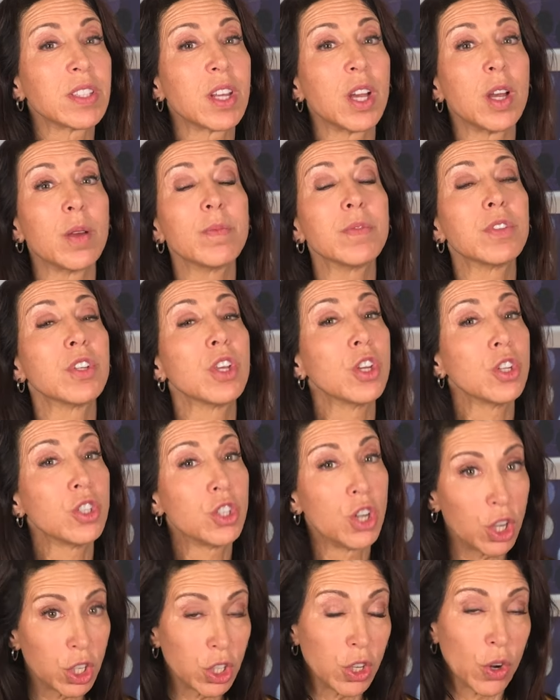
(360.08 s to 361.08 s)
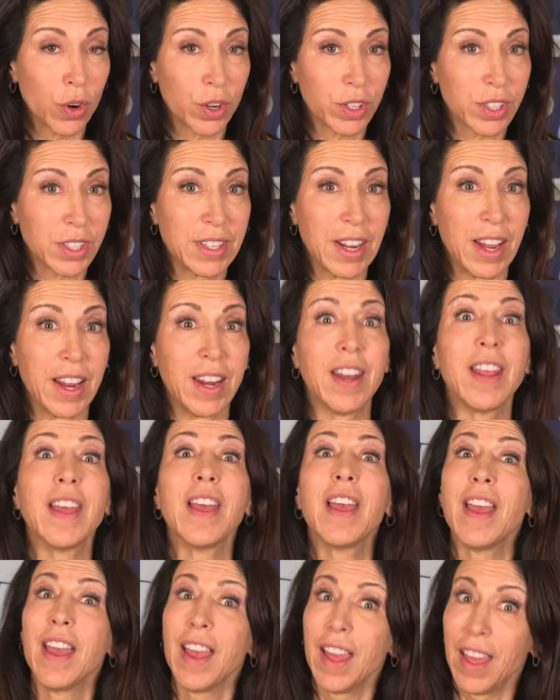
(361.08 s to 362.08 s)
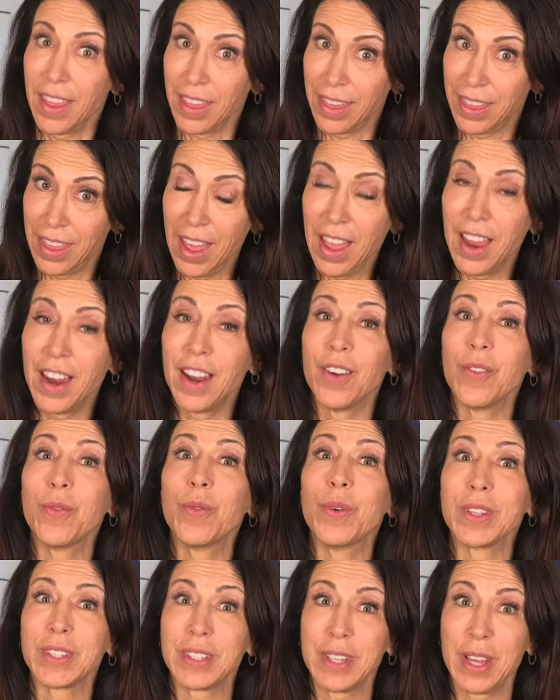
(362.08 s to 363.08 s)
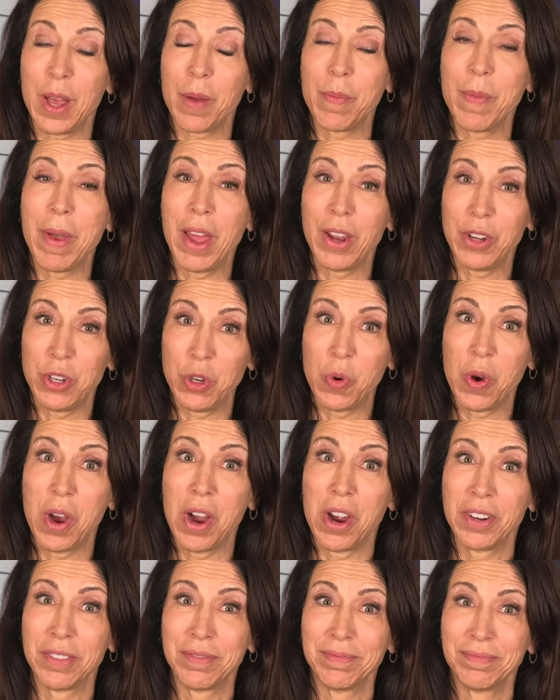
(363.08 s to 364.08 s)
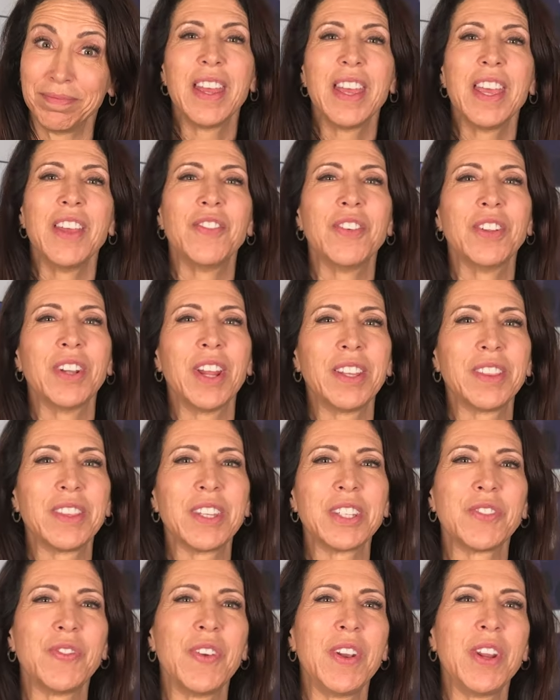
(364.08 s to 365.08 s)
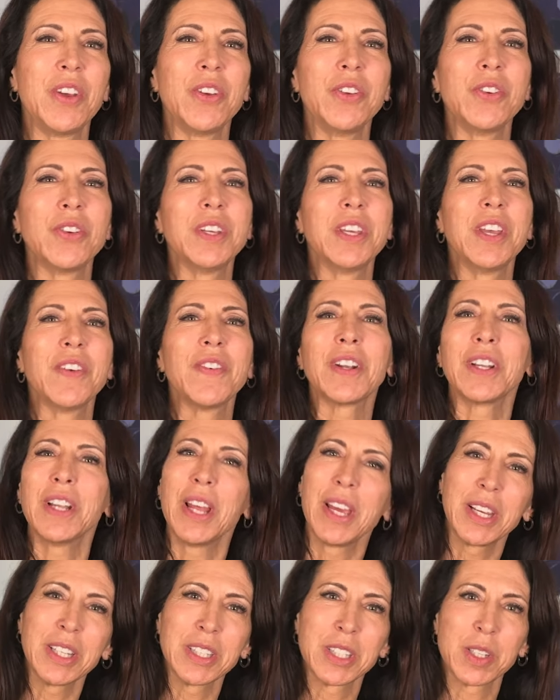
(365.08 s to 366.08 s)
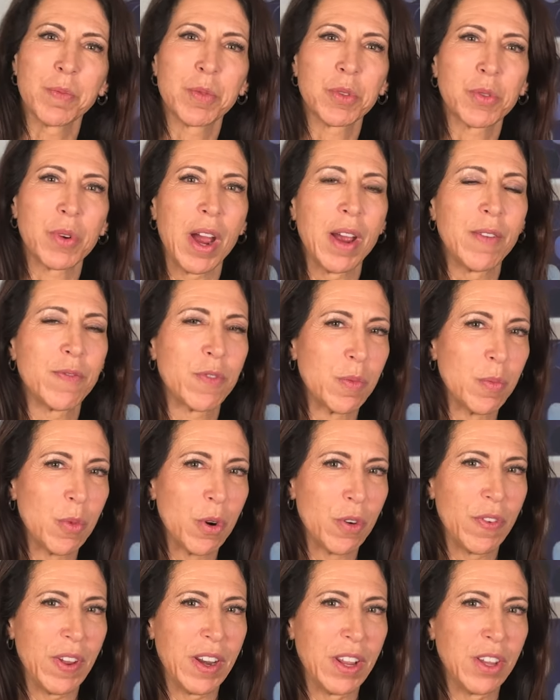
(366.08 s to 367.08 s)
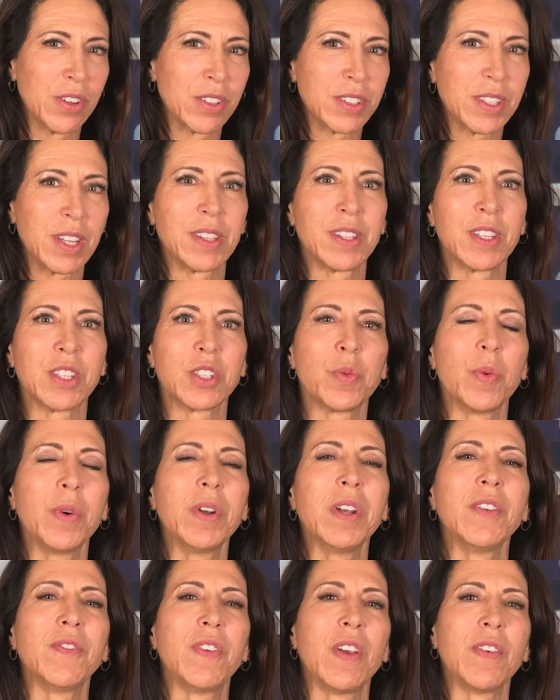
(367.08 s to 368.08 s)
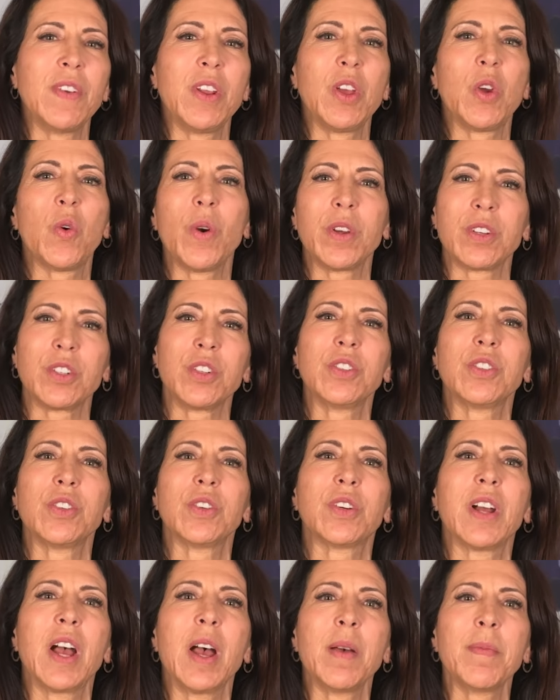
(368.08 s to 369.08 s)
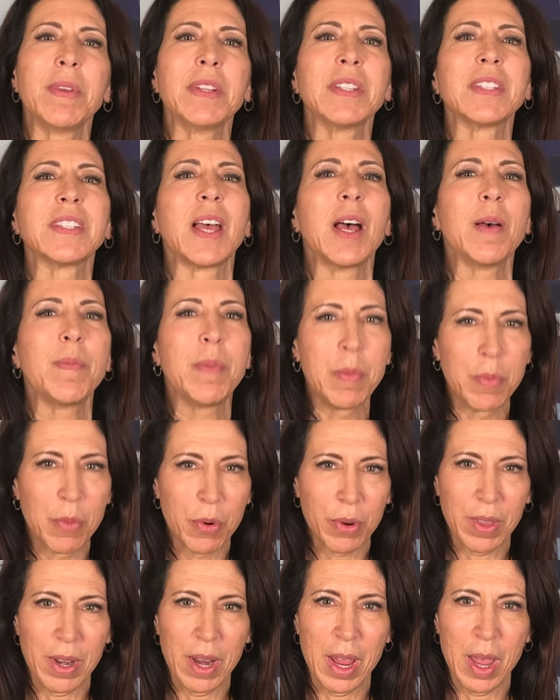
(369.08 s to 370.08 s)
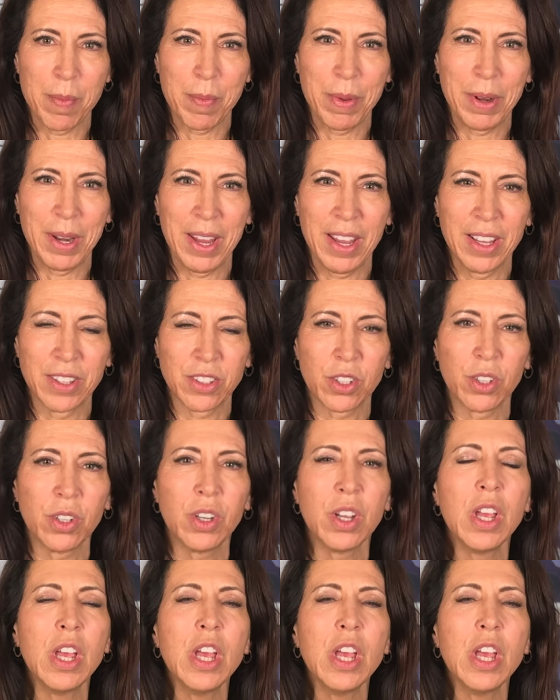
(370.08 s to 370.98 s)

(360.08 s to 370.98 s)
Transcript: comes to your state, and then we'll see how mad you are. If you like this video, you can give it a like and subscribe for more videos like this one. If you have any questions or comments, I'll be more than happy to answer.